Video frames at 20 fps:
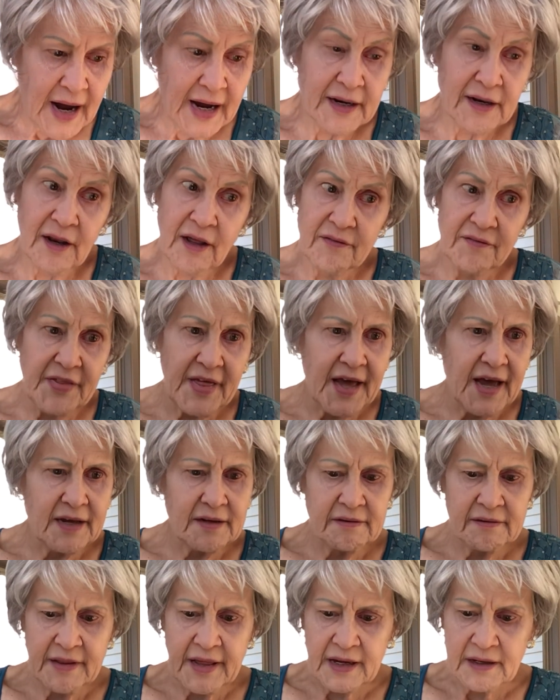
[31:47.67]
love
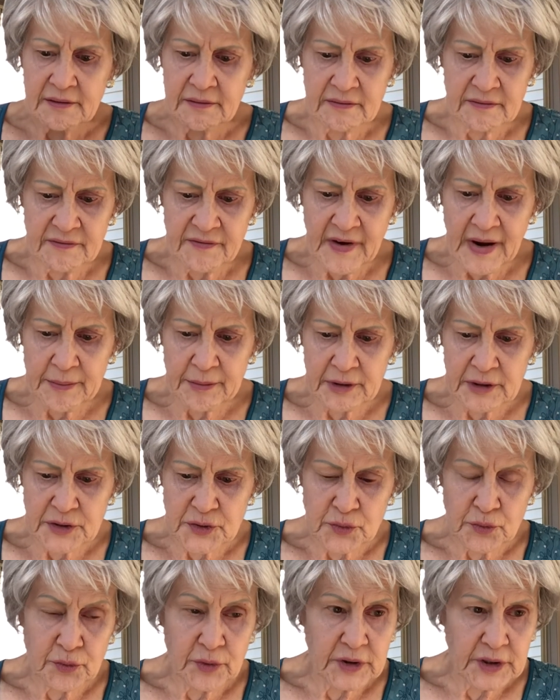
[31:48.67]
that. That fabric
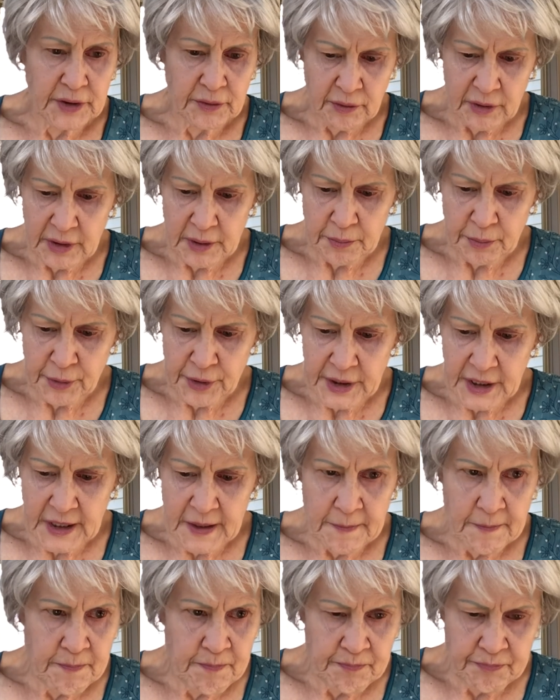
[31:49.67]
is really, really
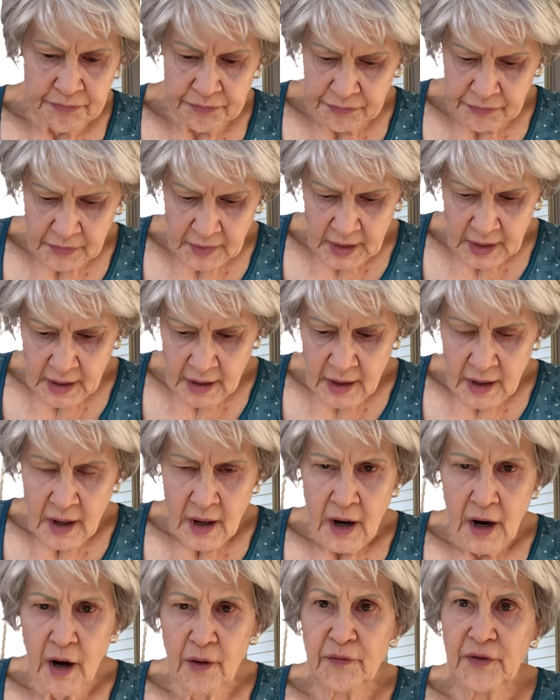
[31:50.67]
pretty.
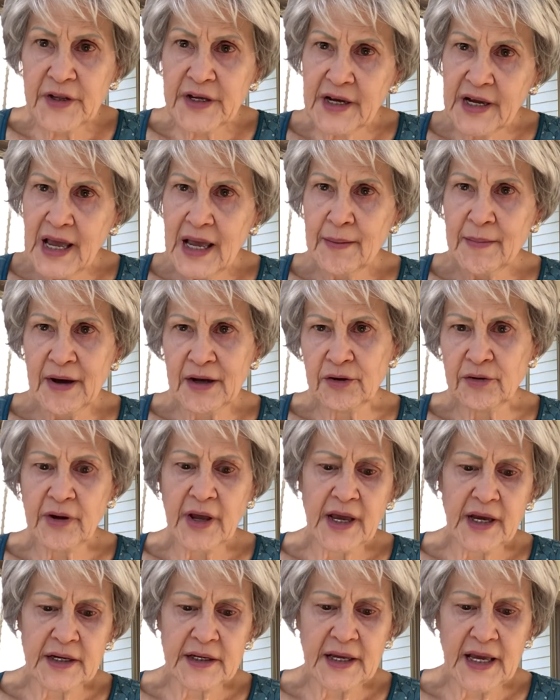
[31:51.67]
Hopefully it came out
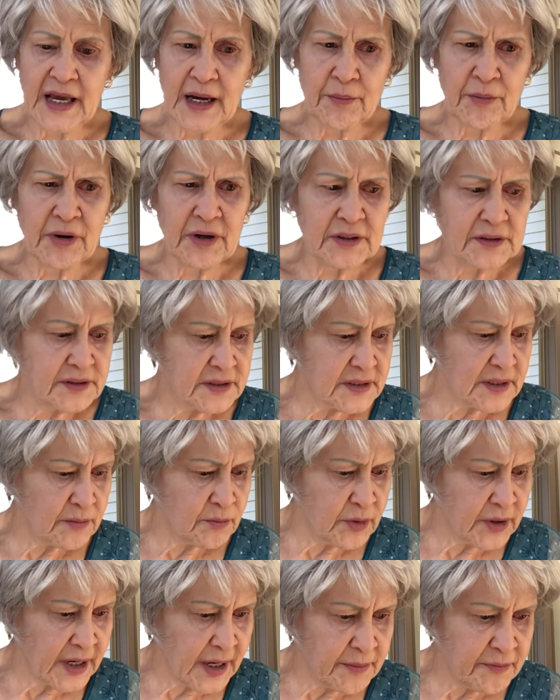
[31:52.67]
okay on camera. So
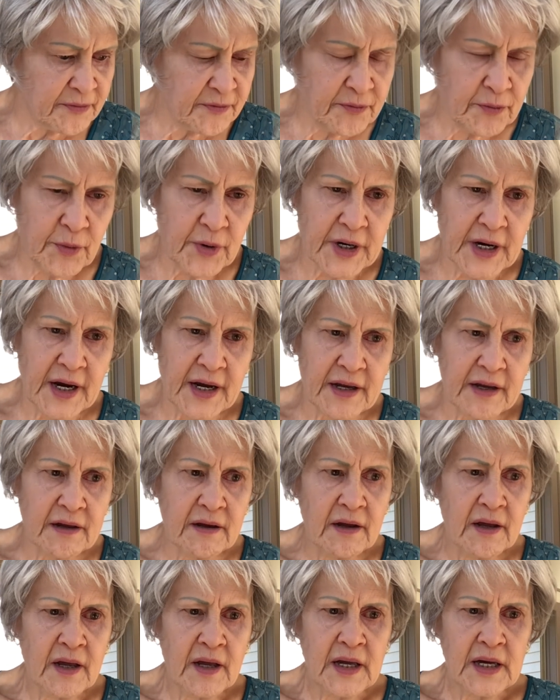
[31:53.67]
when I
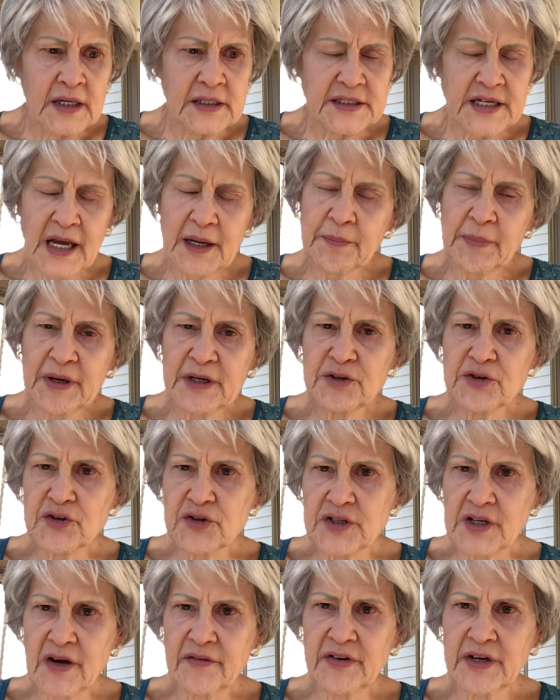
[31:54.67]
take
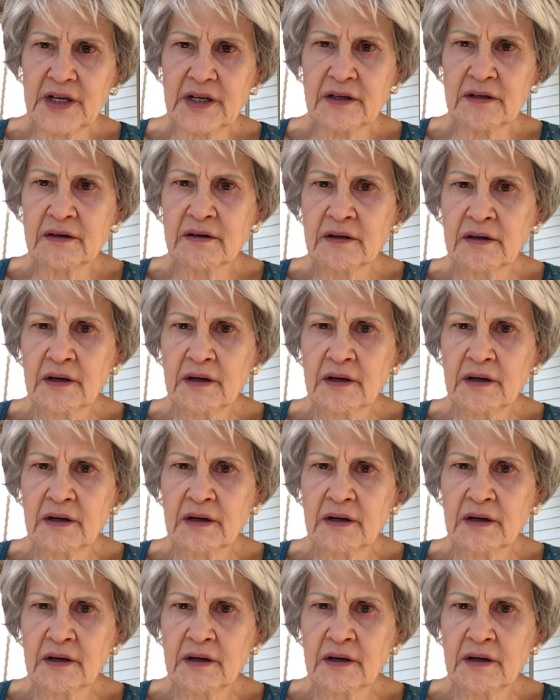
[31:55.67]
pictures of it